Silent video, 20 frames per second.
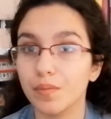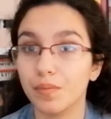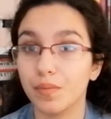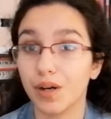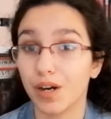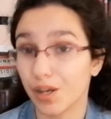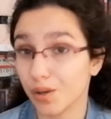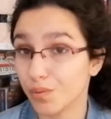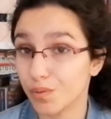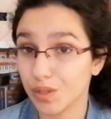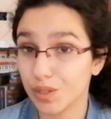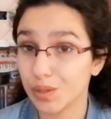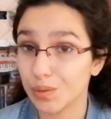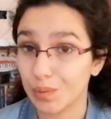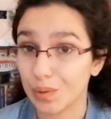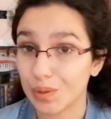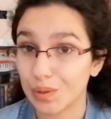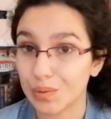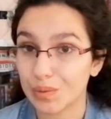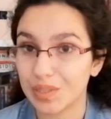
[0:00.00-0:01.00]
but I really
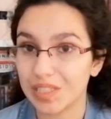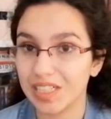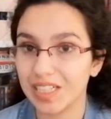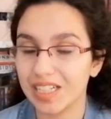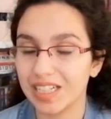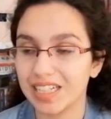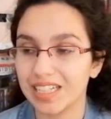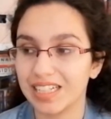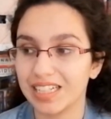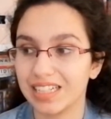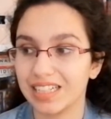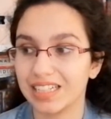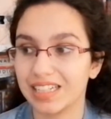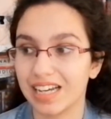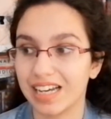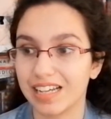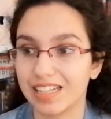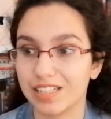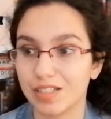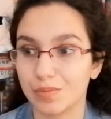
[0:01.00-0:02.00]
want to read it.
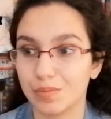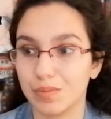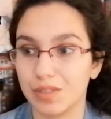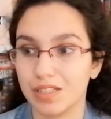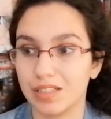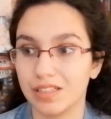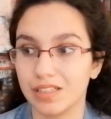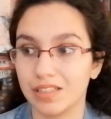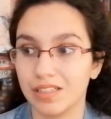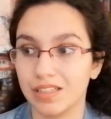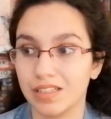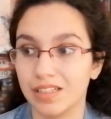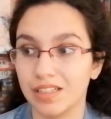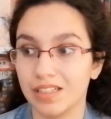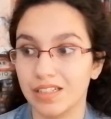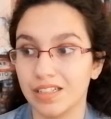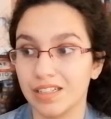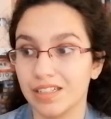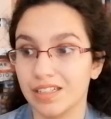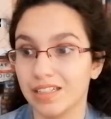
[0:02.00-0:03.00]
It has been
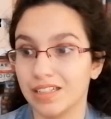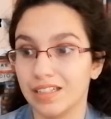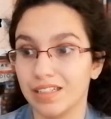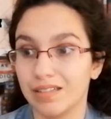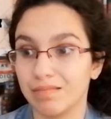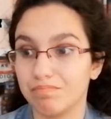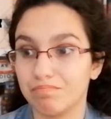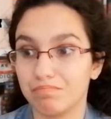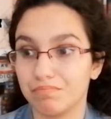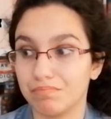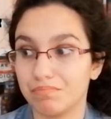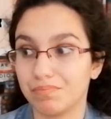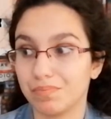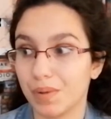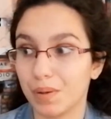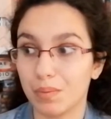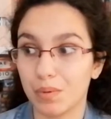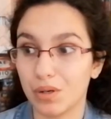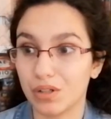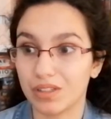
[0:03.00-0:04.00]

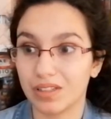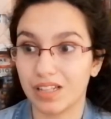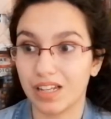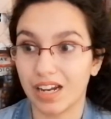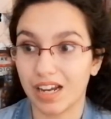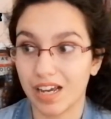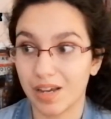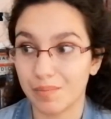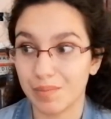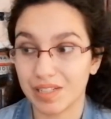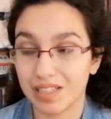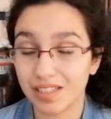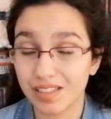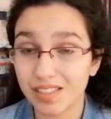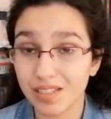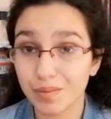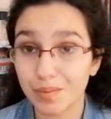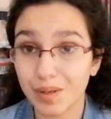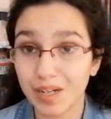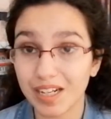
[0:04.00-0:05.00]
a book that I am
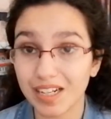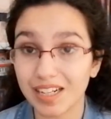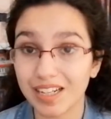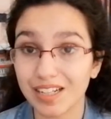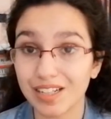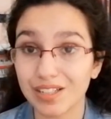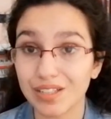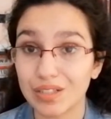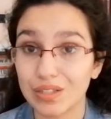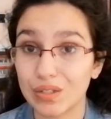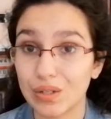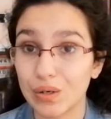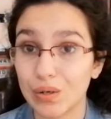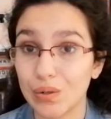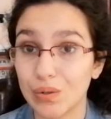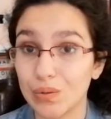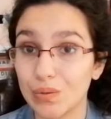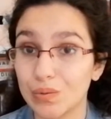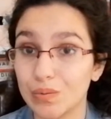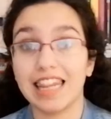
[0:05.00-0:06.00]
anticipating,
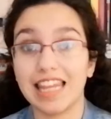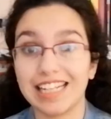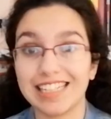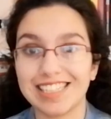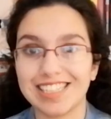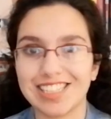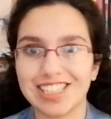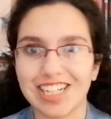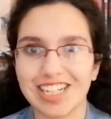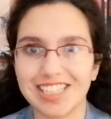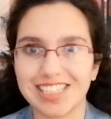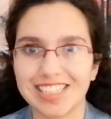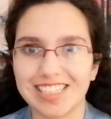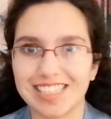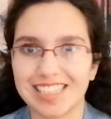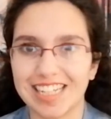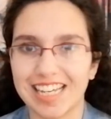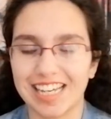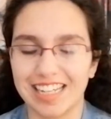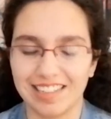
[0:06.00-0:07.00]
so let's shake
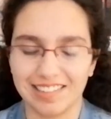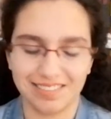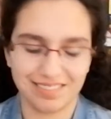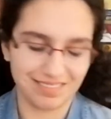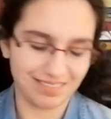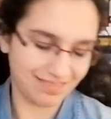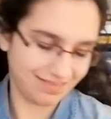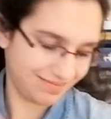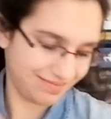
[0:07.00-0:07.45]
this again.